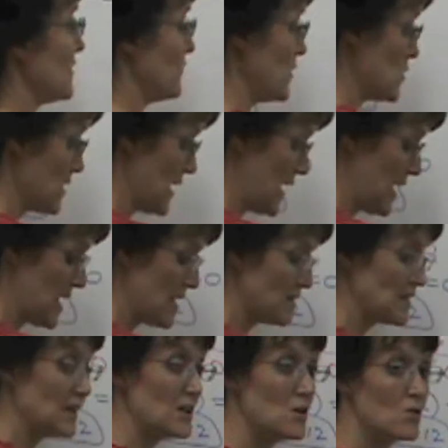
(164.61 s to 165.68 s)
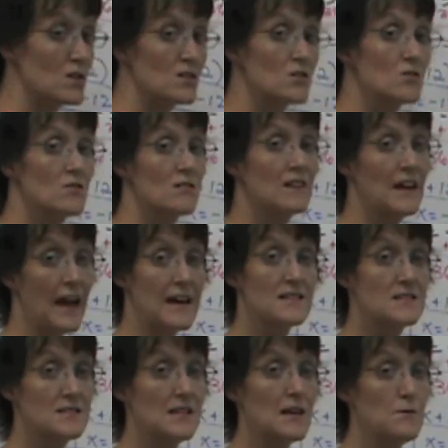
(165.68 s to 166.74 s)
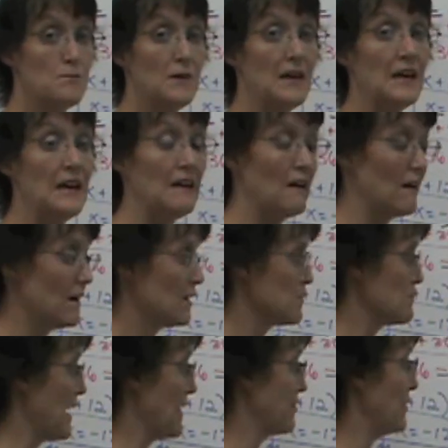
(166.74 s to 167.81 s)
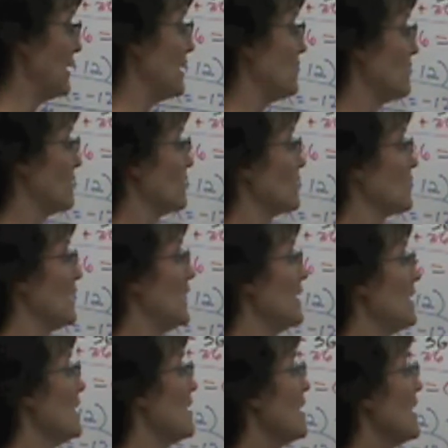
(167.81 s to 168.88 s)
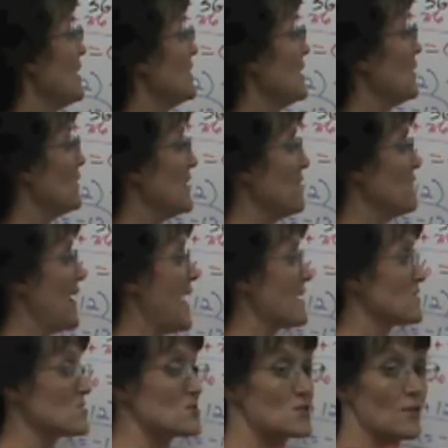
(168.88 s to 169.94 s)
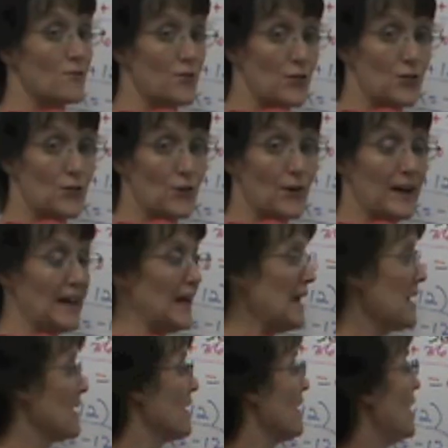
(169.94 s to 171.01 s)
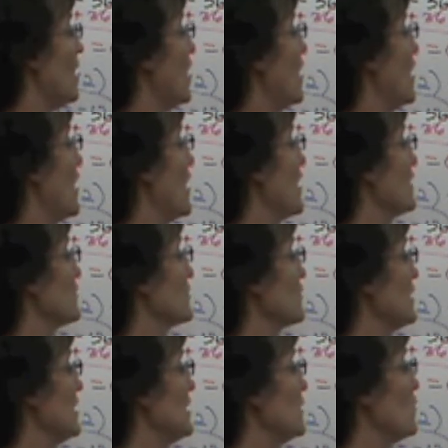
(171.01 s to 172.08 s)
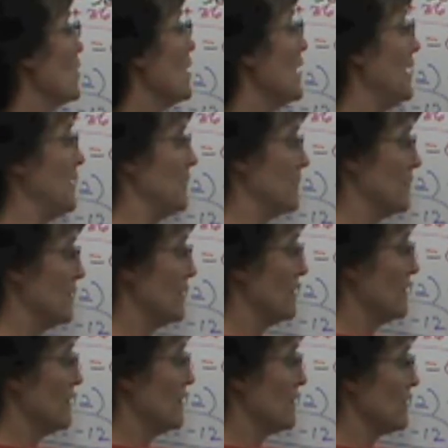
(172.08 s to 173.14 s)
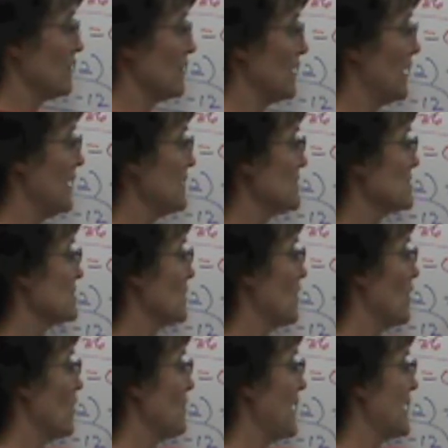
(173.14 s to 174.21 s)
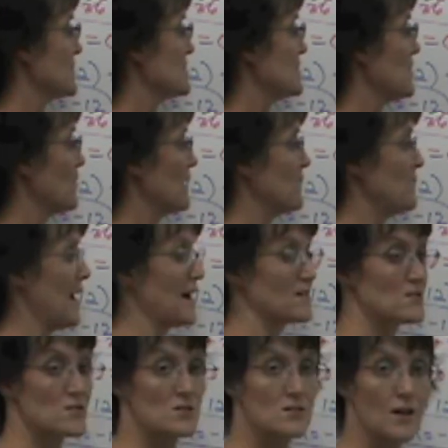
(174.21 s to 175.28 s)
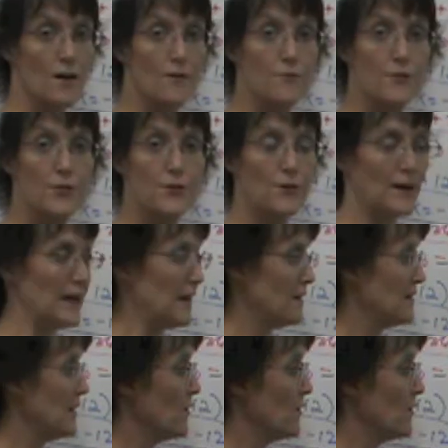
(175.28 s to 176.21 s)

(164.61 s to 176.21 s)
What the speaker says: If you can't, then you can do the ACB method. Okay? The only factors of 3 are 3 and 1. Okay? So that's the only factors of 3.